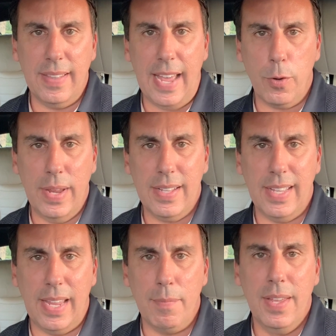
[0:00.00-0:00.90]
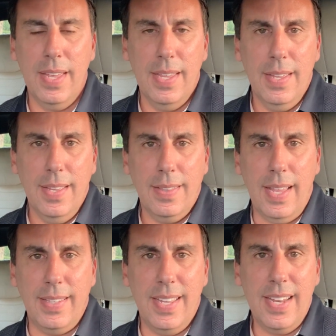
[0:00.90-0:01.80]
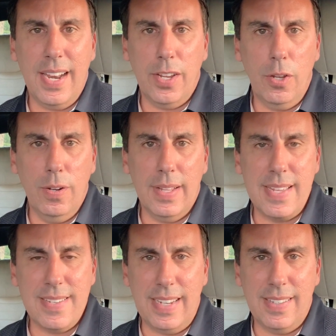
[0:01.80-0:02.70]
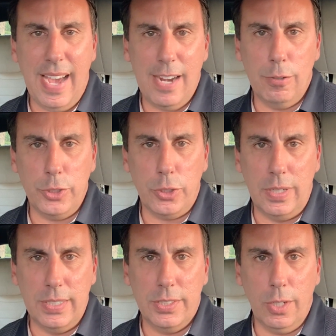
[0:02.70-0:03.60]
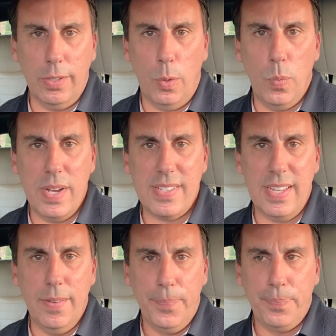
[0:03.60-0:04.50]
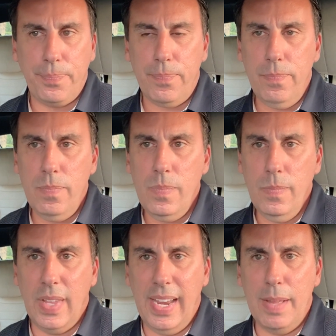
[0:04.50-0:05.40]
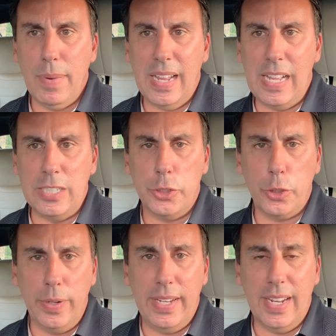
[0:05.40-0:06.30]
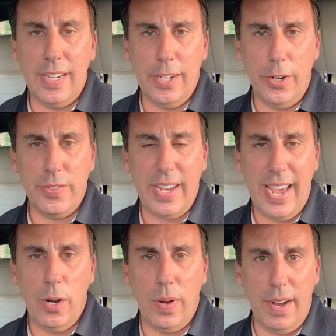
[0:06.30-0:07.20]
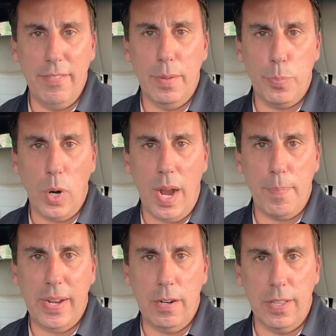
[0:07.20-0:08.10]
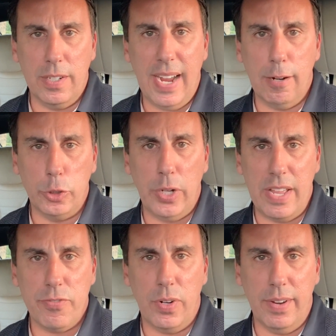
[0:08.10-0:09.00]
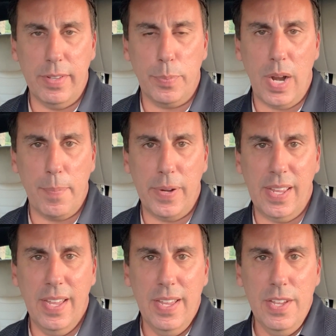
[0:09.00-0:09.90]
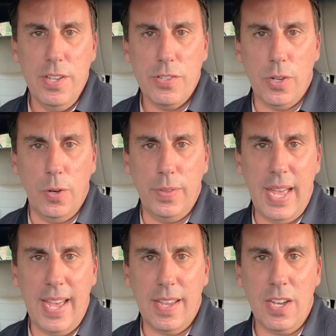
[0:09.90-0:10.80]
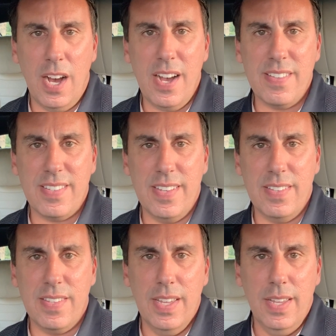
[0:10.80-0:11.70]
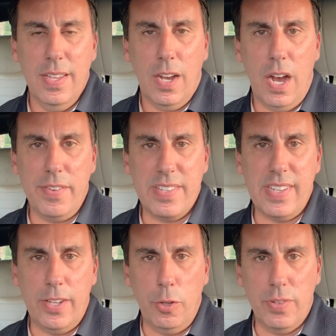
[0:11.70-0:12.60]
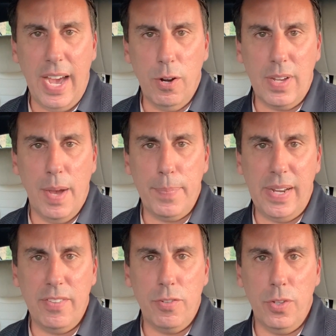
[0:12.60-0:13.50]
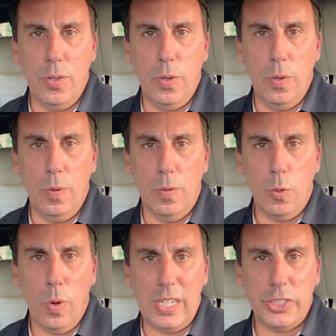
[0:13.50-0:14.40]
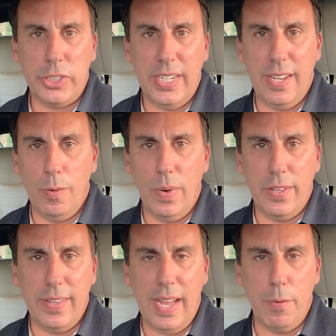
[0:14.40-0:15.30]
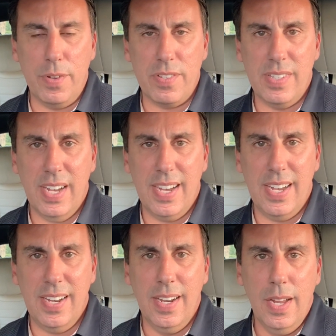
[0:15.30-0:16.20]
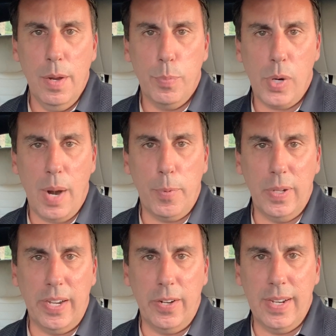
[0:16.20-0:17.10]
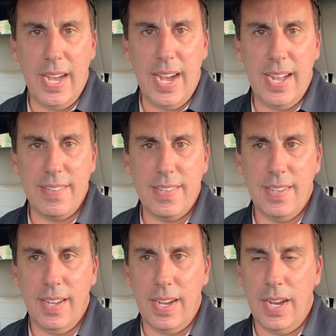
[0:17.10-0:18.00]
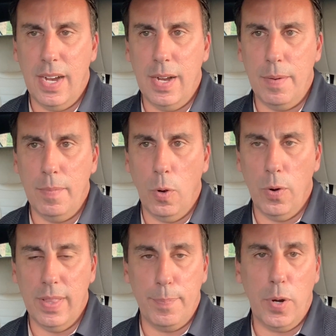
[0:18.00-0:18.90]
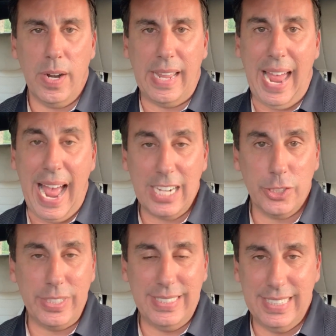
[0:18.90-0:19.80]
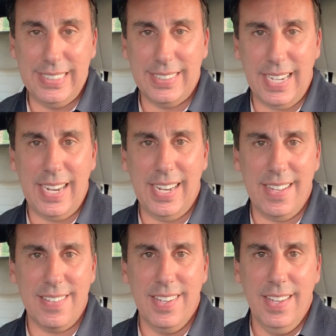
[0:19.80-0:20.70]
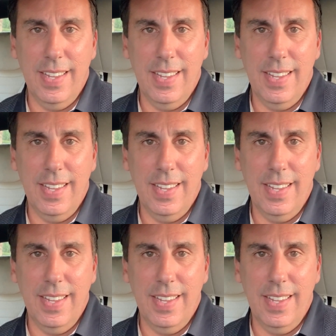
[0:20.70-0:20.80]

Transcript: that quitclaim, they did not utilize any title insurance. So there wasn't anybody insuring the clear title of the property or the title transfer of the property. So that causes, obviously, a new title company to question whether that was done properly or not, or the party actually did sign it.